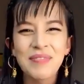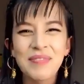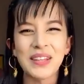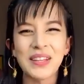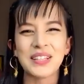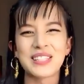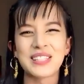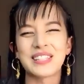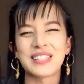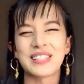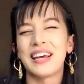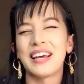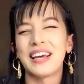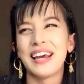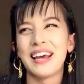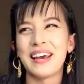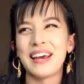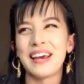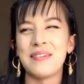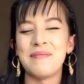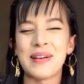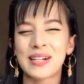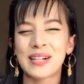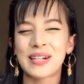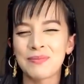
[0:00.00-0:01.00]
it's
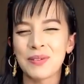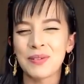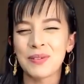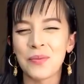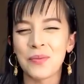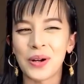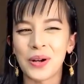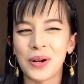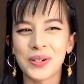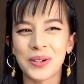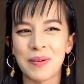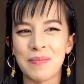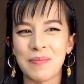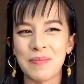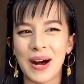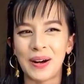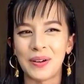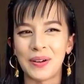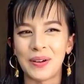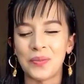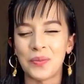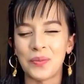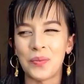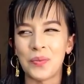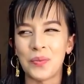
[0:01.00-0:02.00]
it makes me wonder
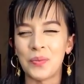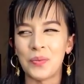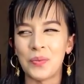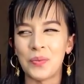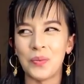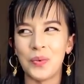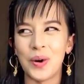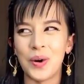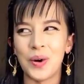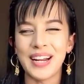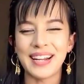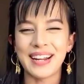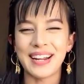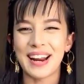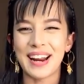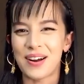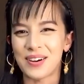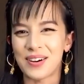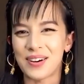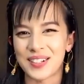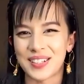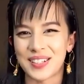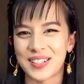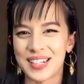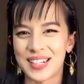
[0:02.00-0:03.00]
about what in
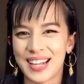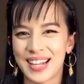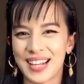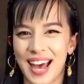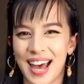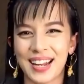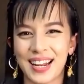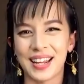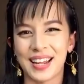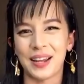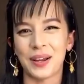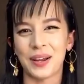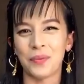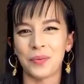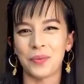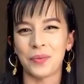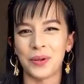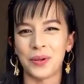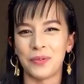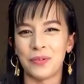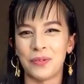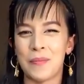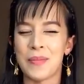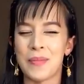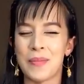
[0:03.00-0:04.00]
our society
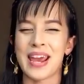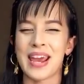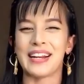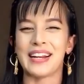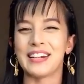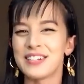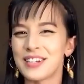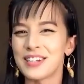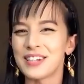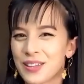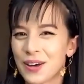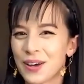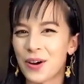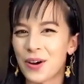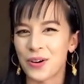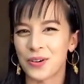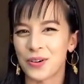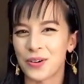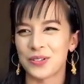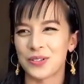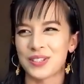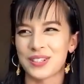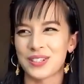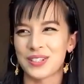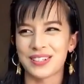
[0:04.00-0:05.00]
will remain to
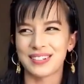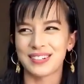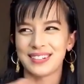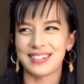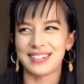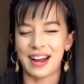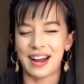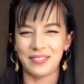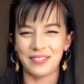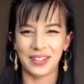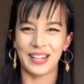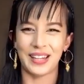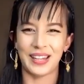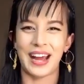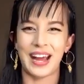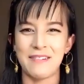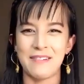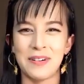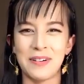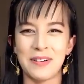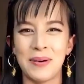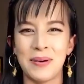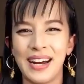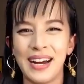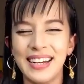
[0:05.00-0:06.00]
those down the line
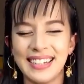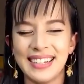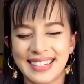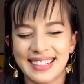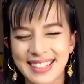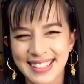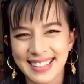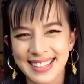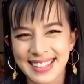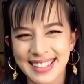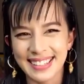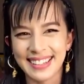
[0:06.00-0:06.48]
from us.